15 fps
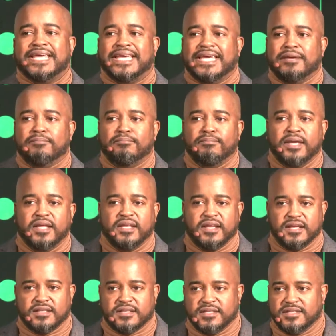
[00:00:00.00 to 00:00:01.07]

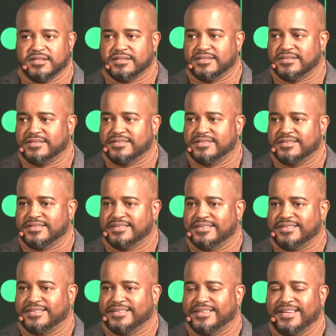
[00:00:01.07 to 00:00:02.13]
immediately.
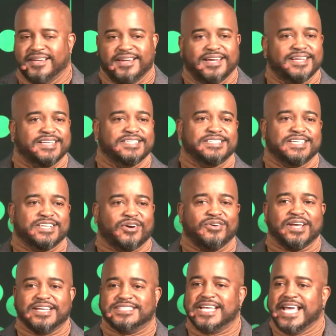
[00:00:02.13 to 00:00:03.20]
And
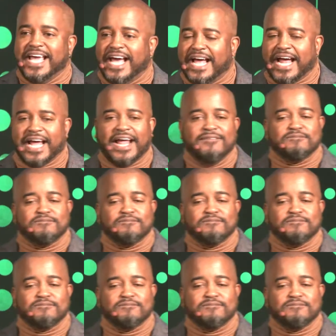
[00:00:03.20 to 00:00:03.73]
okay, I,